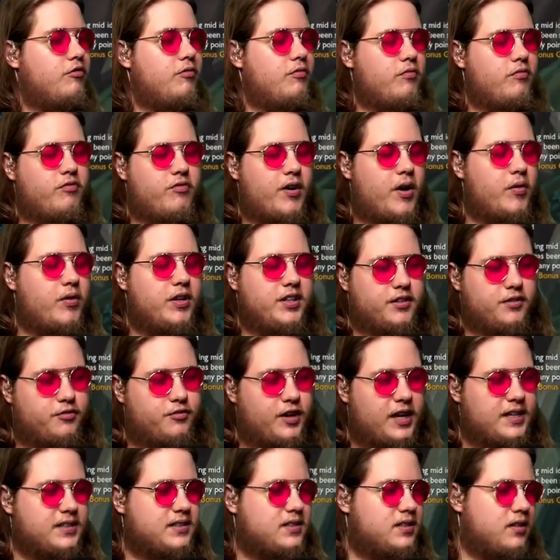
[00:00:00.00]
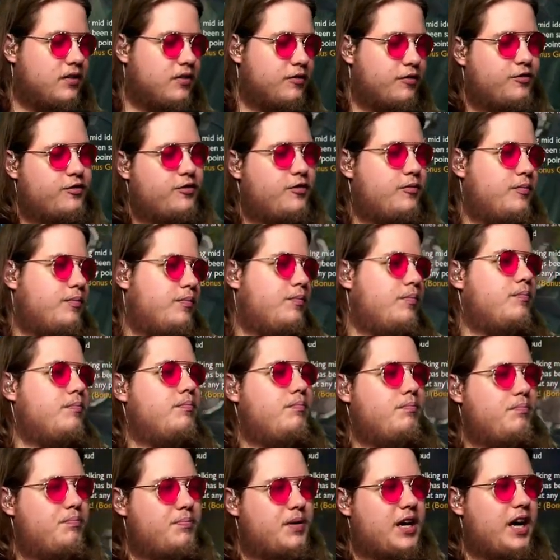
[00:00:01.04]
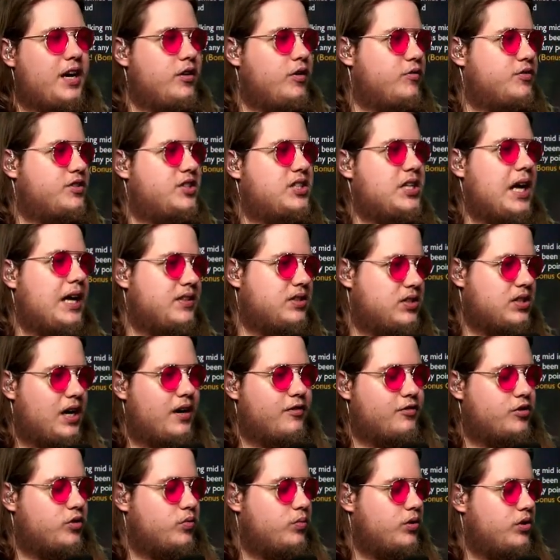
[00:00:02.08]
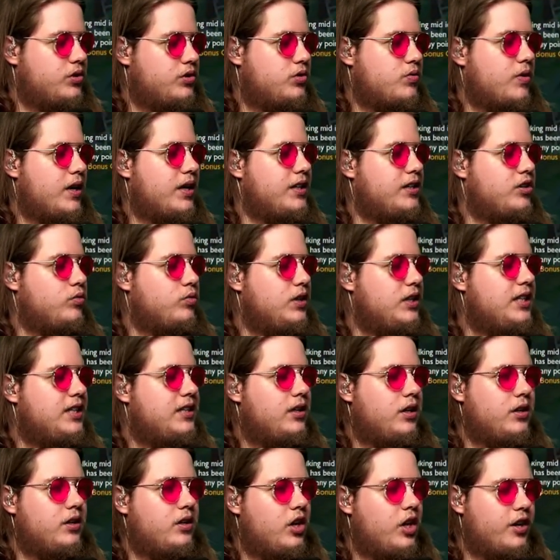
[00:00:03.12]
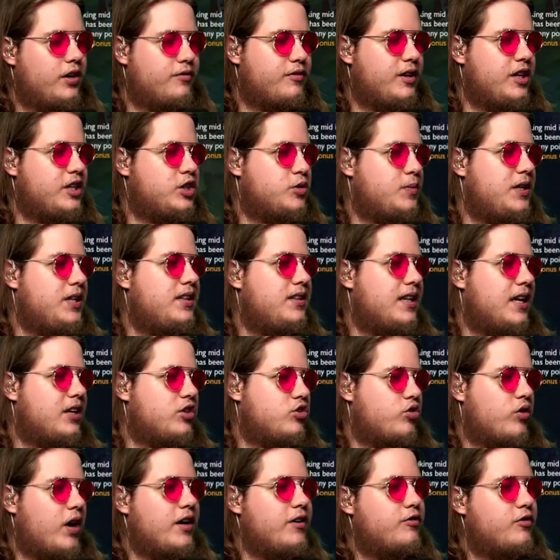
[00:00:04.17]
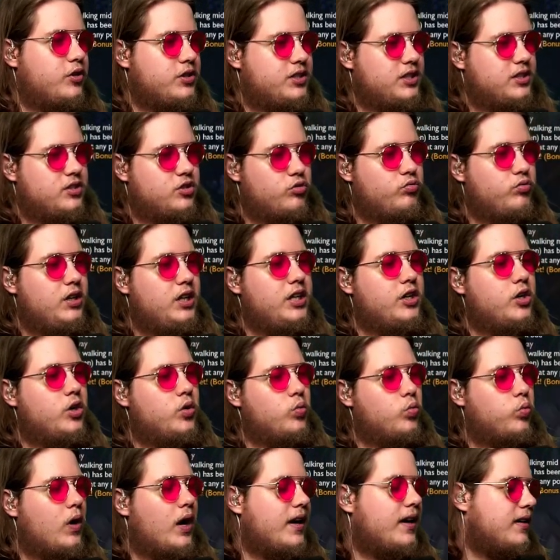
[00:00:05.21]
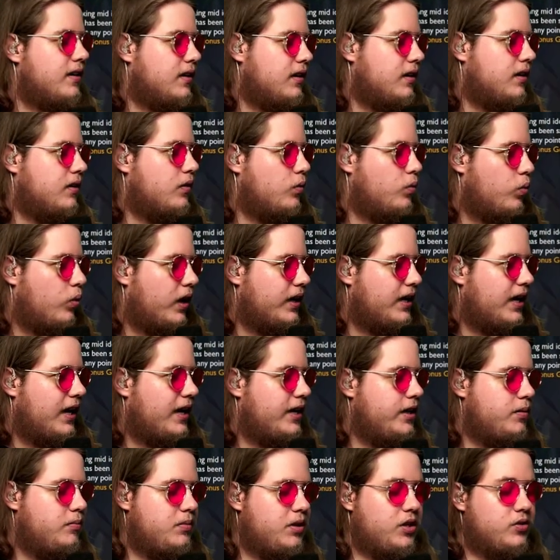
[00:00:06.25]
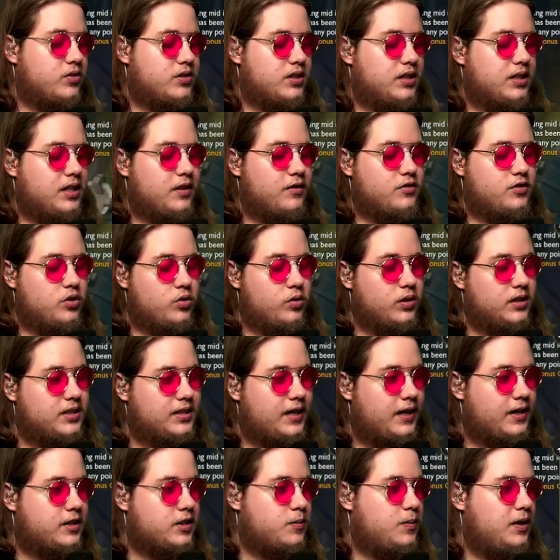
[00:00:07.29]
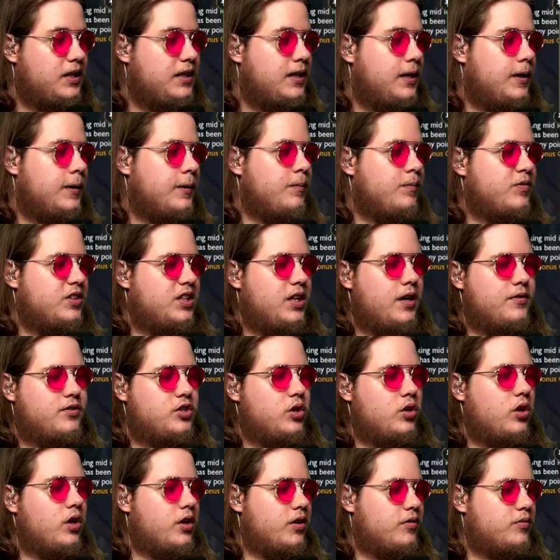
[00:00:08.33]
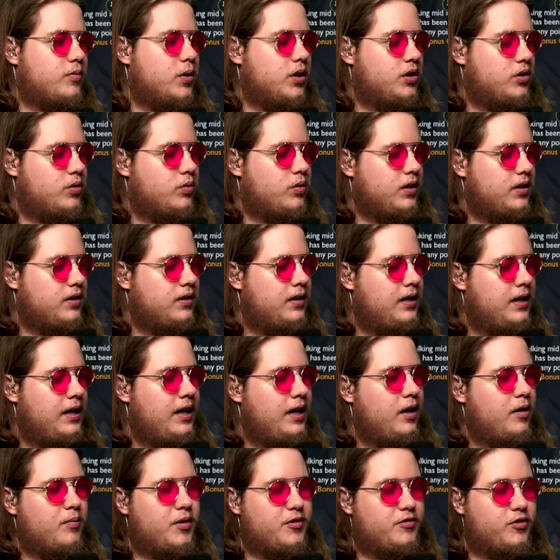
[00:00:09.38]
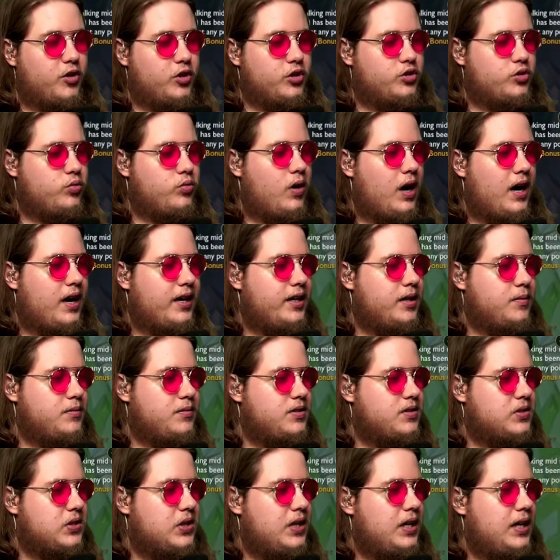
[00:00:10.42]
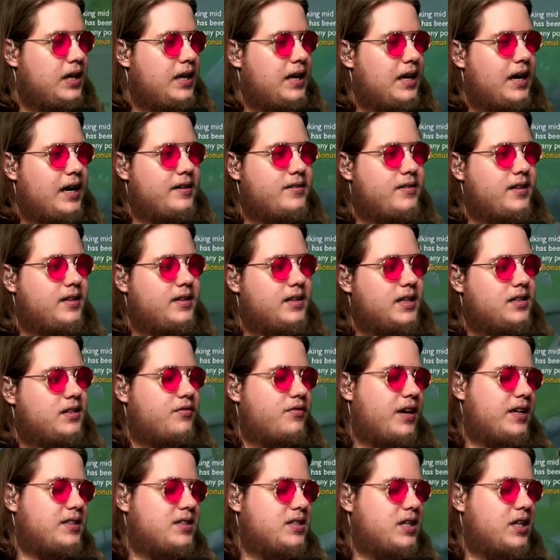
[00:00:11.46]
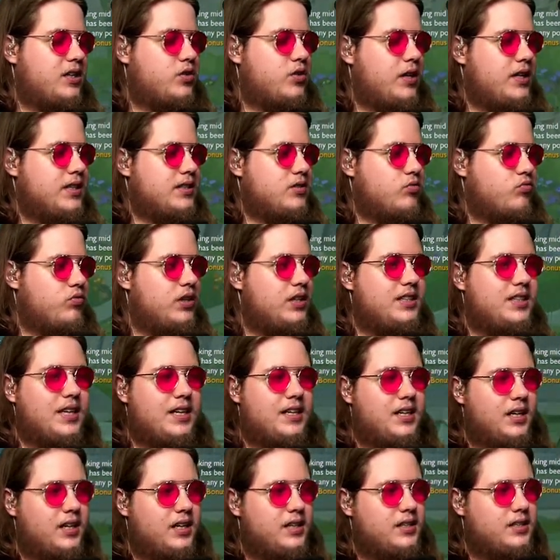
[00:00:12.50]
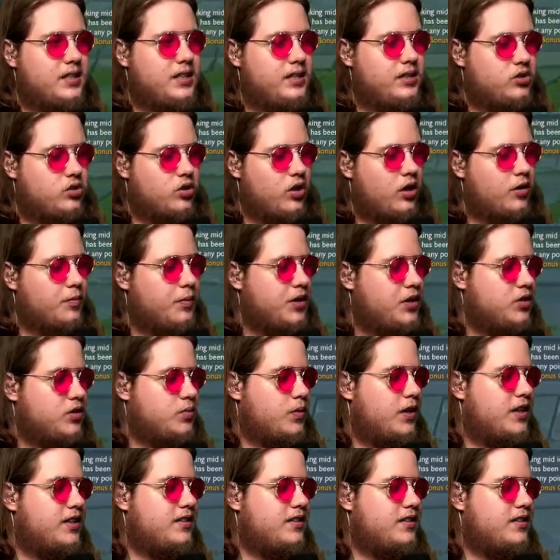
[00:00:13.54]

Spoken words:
very defensive kind of stats afterwards, right? You need a lot of HP, then Triforce is a really good one item because it gives you attack speed, gives you a lot of what you want. But for 2 items, I think that Divine Sundra is ridiculously strong, because what